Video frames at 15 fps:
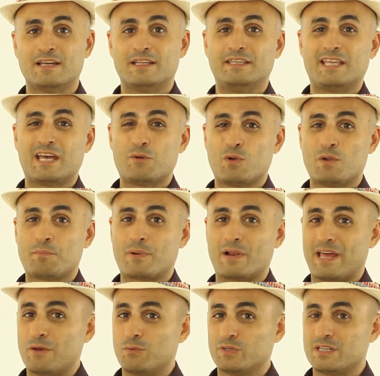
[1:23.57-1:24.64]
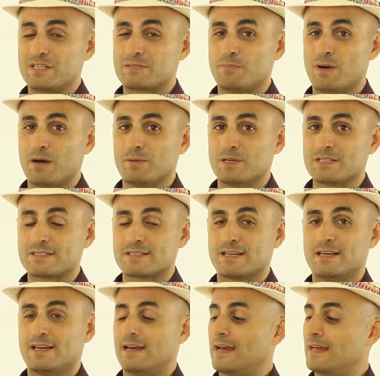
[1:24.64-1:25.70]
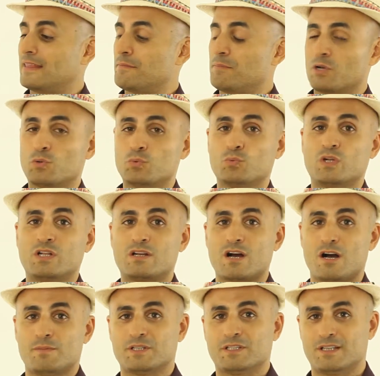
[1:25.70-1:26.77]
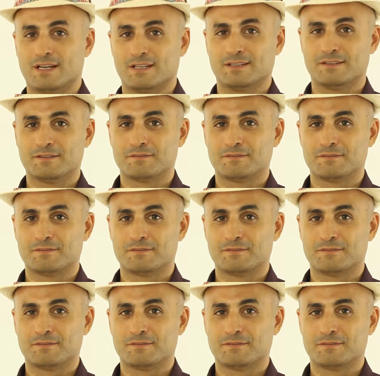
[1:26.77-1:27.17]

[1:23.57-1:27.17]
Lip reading: they will play with these bubbles and the balloon will come undone.